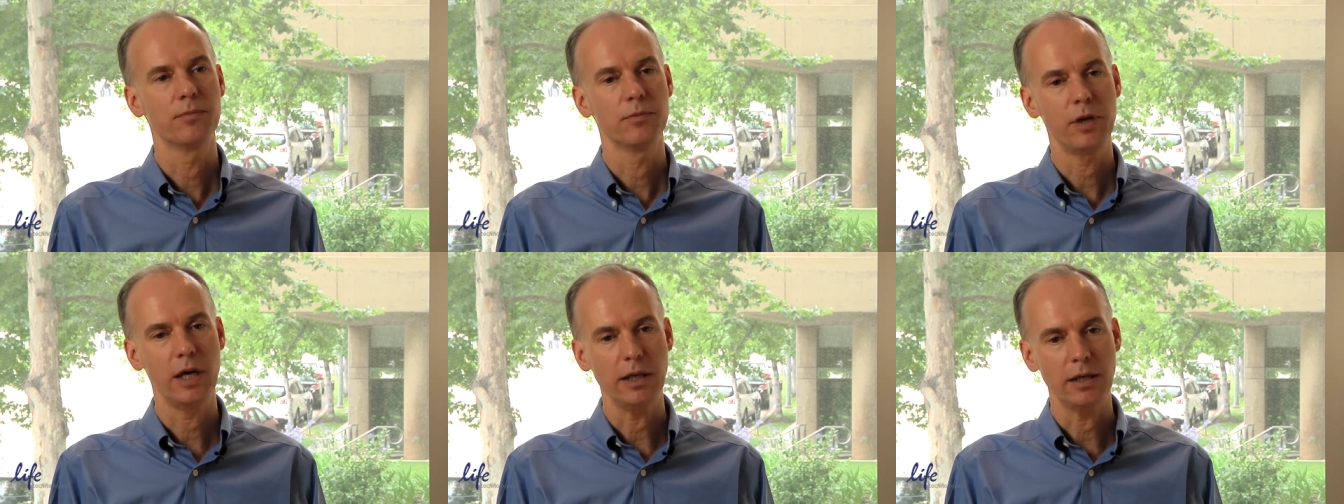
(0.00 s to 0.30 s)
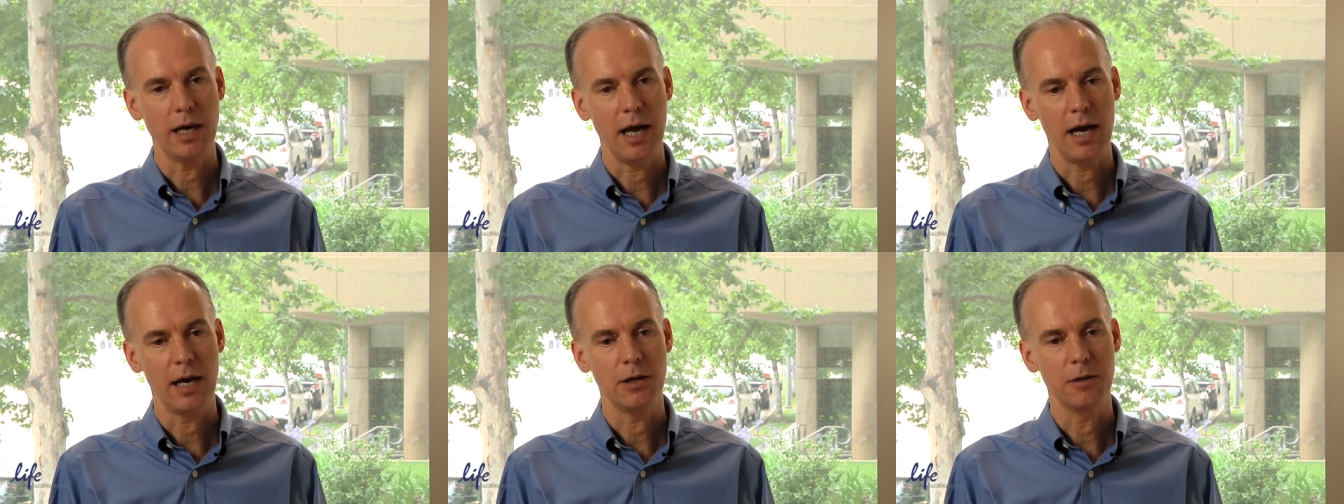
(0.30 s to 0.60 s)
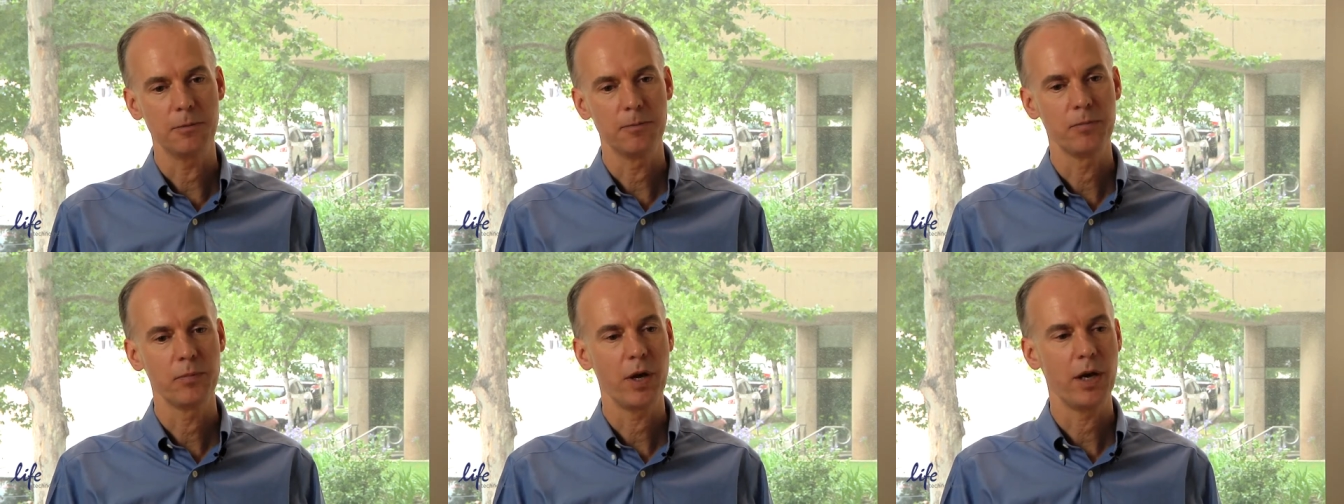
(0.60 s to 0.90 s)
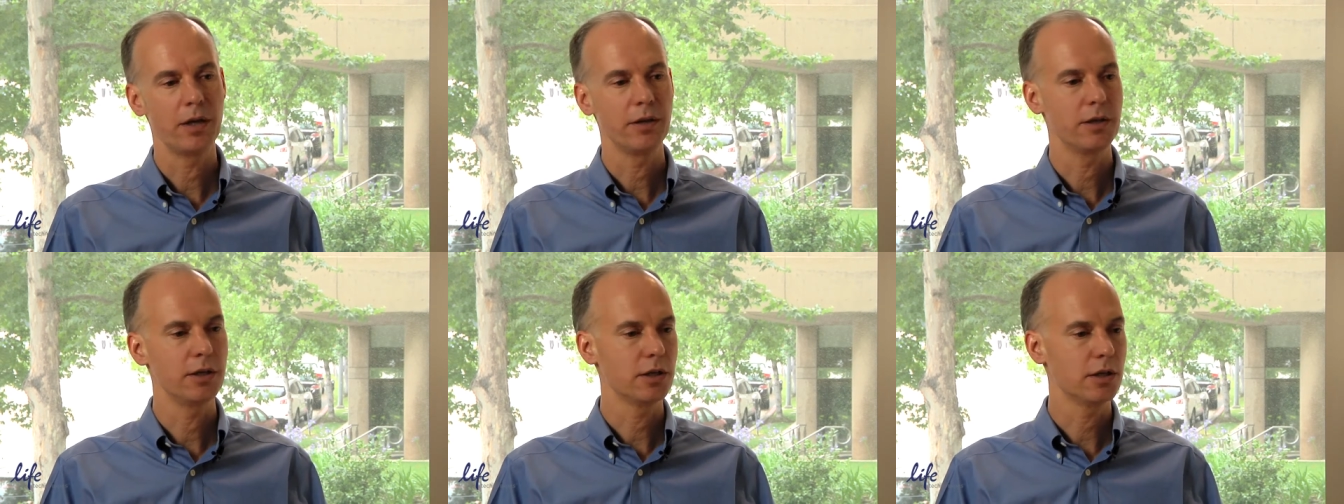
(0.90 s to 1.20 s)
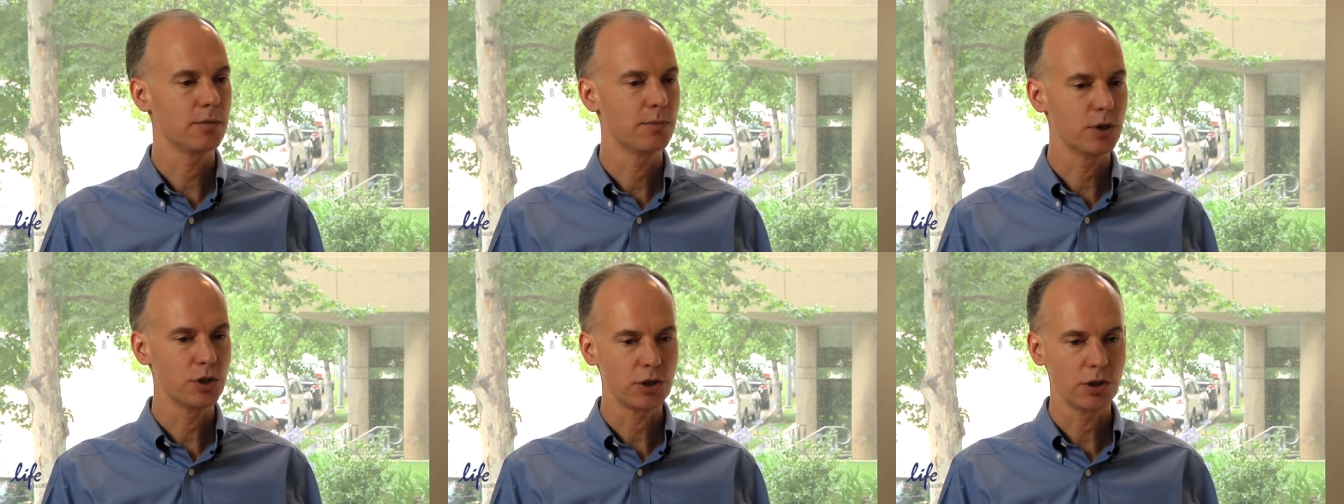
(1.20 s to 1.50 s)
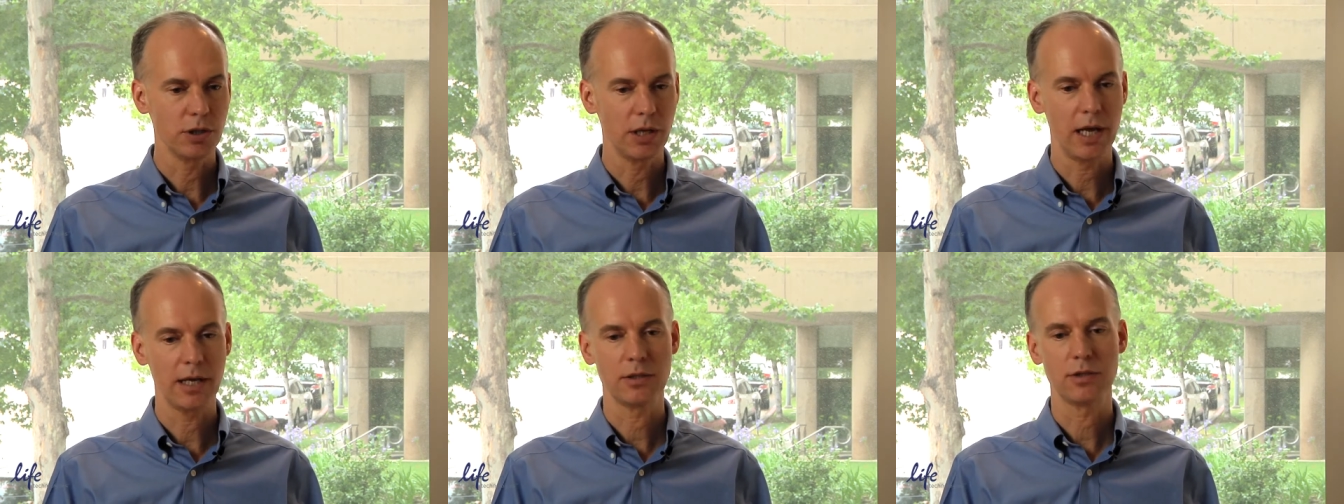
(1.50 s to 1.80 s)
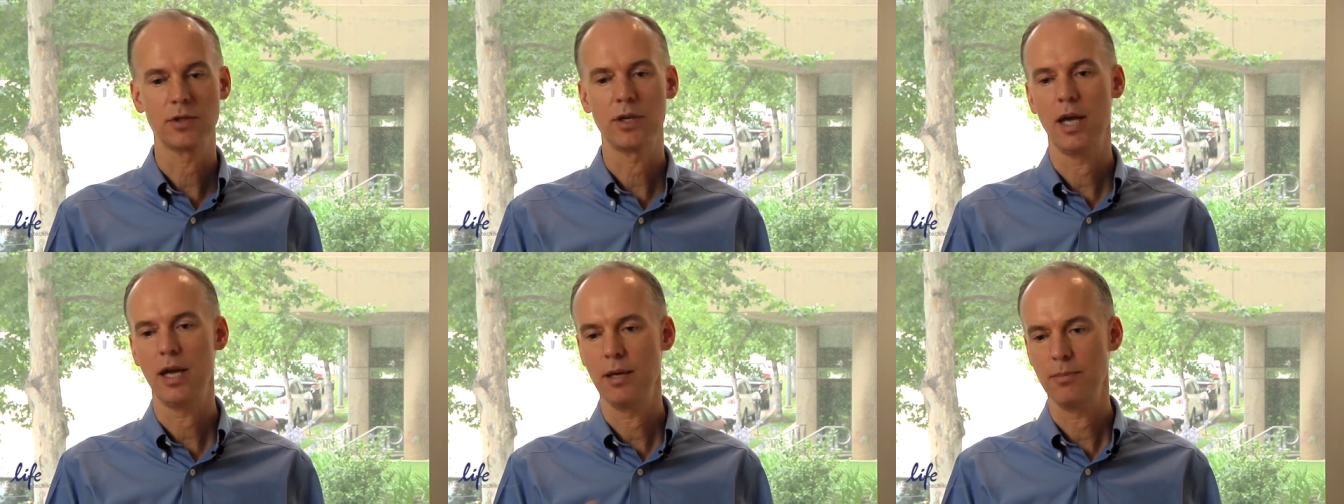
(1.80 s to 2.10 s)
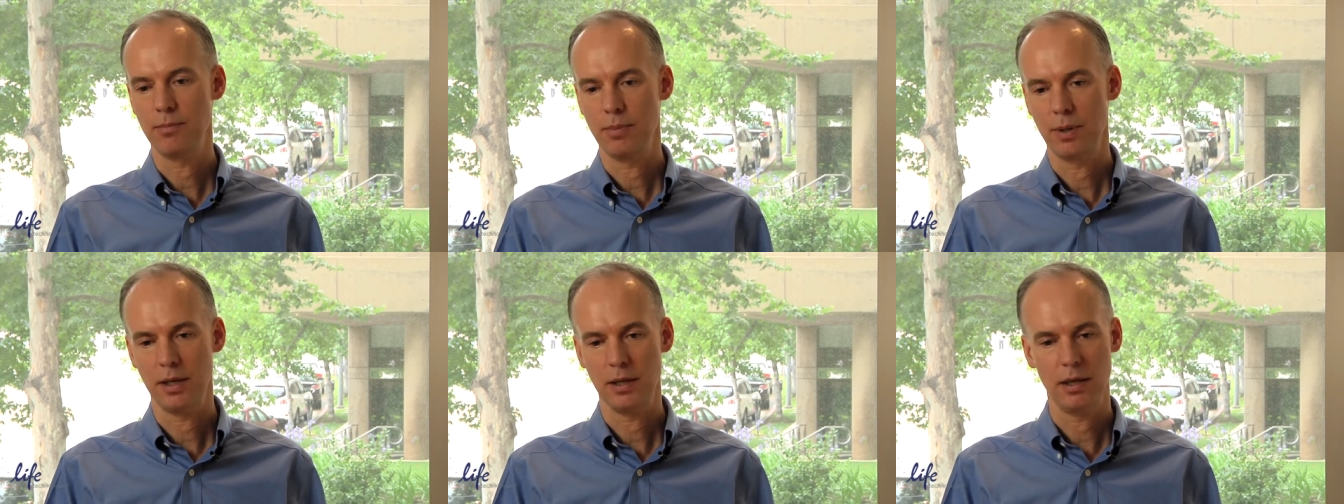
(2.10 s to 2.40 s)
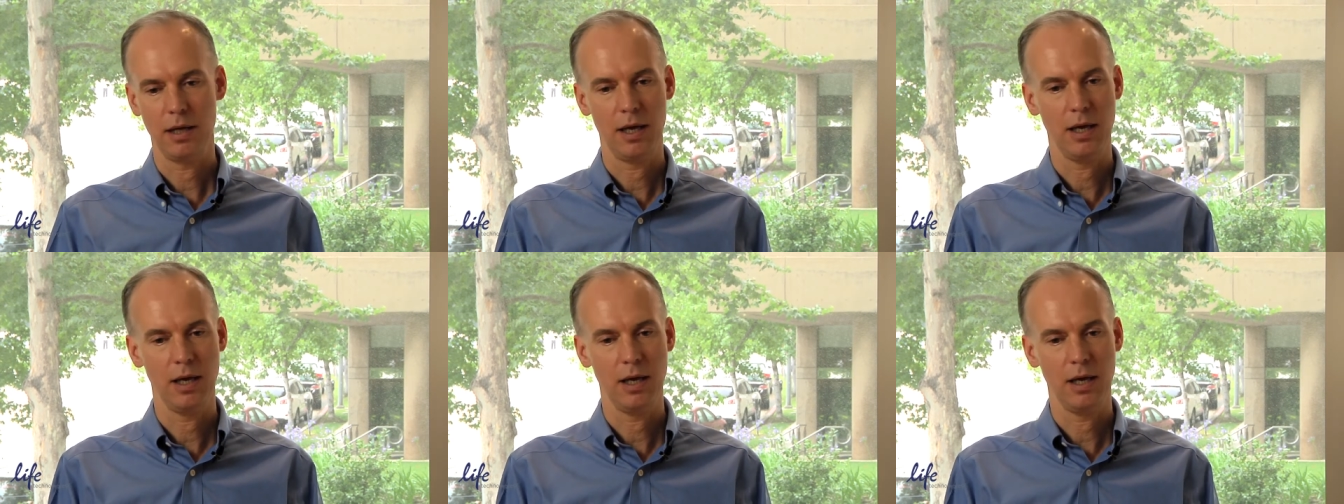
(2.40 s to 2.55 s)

right now on the commercial landscape and,